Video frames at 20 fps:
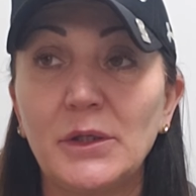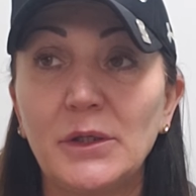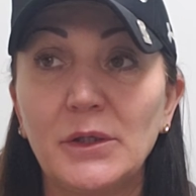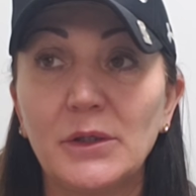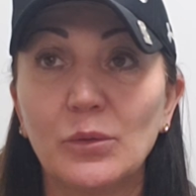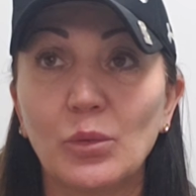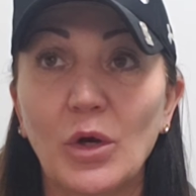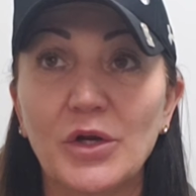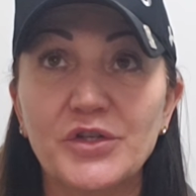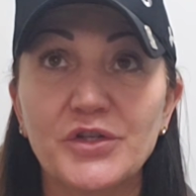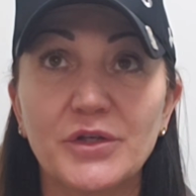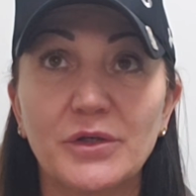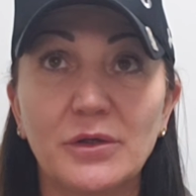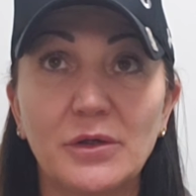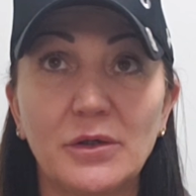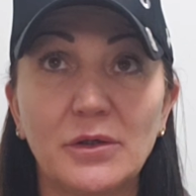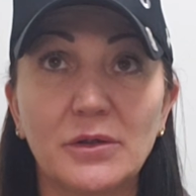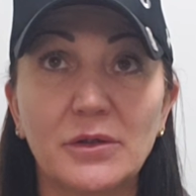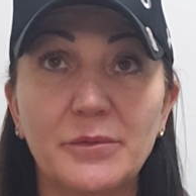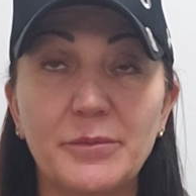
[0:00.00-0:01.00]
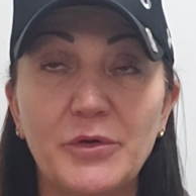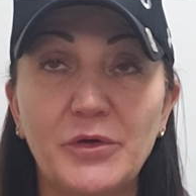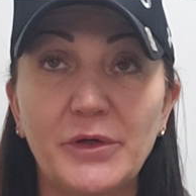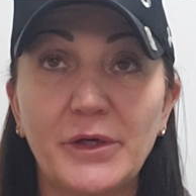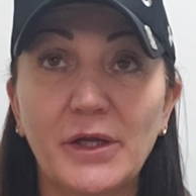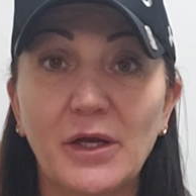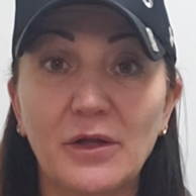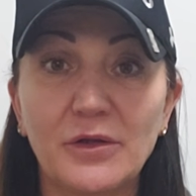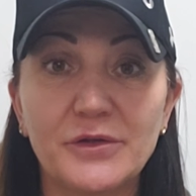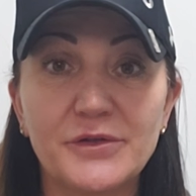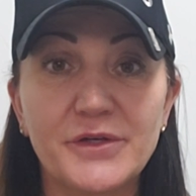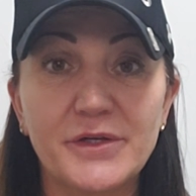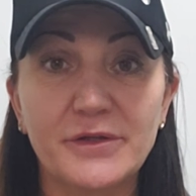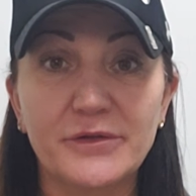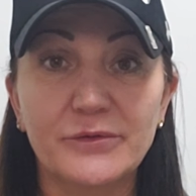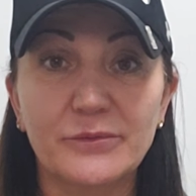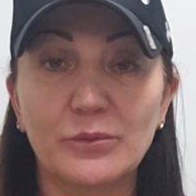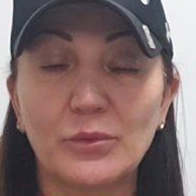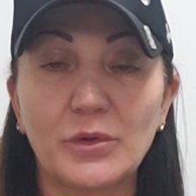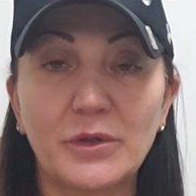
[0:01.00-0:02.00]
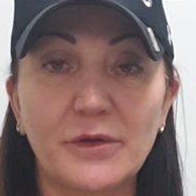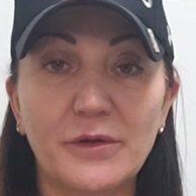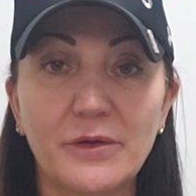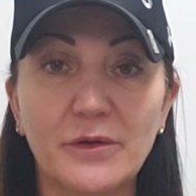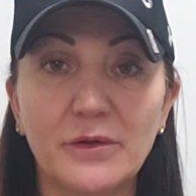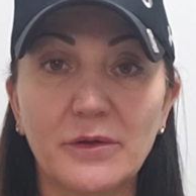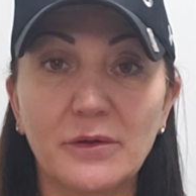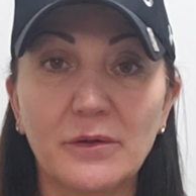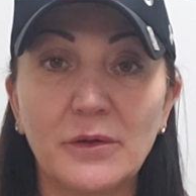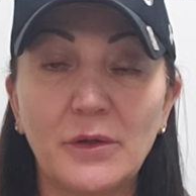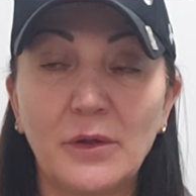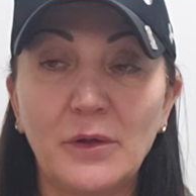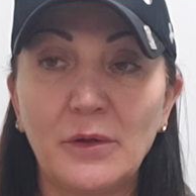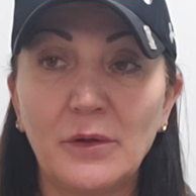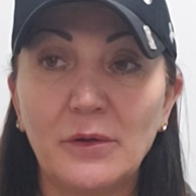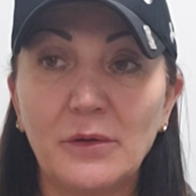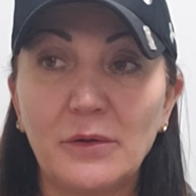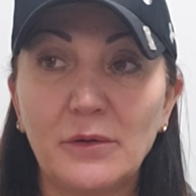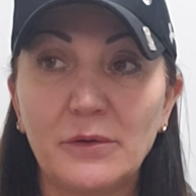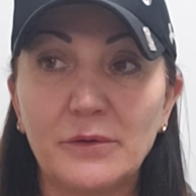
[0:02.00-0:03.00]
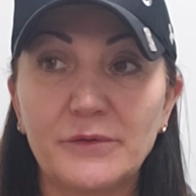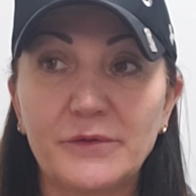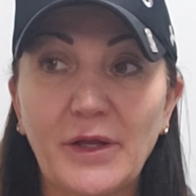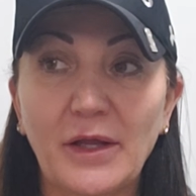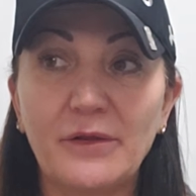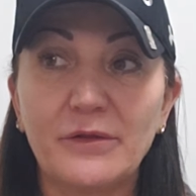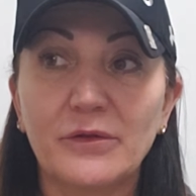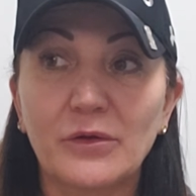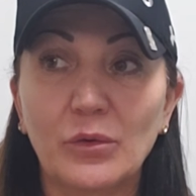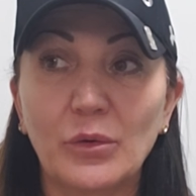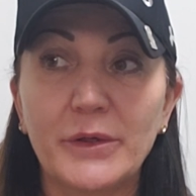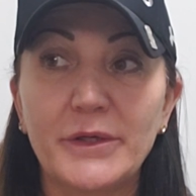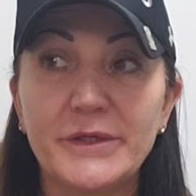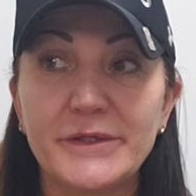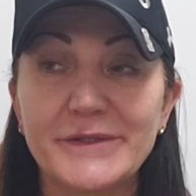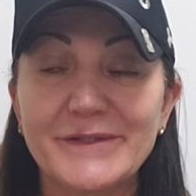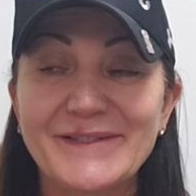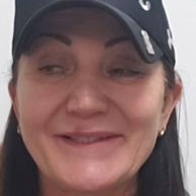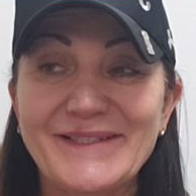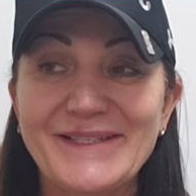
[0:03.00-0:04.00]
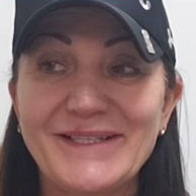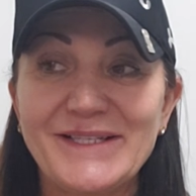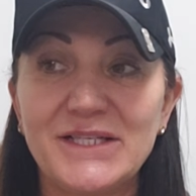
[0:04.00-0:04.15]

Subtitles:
Washtenaw Community College has one of the 10th greatest,